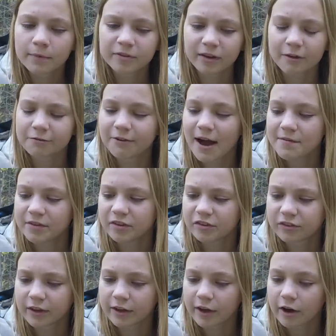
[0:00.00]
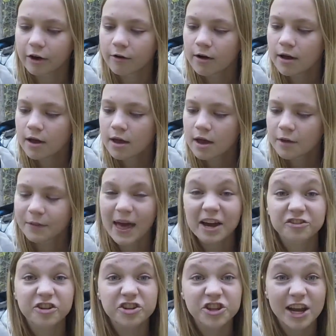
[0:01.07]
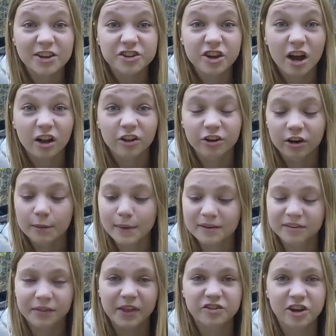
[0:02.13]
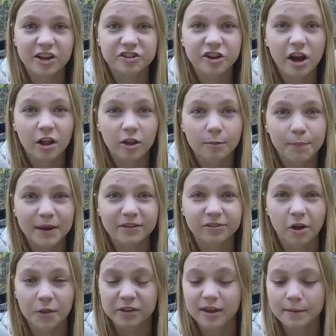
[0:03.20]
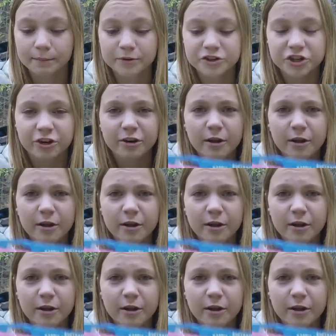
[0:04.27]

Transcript: It's like a five inch Cinco. They actually change color. I'm guessing they change color based on the temperature.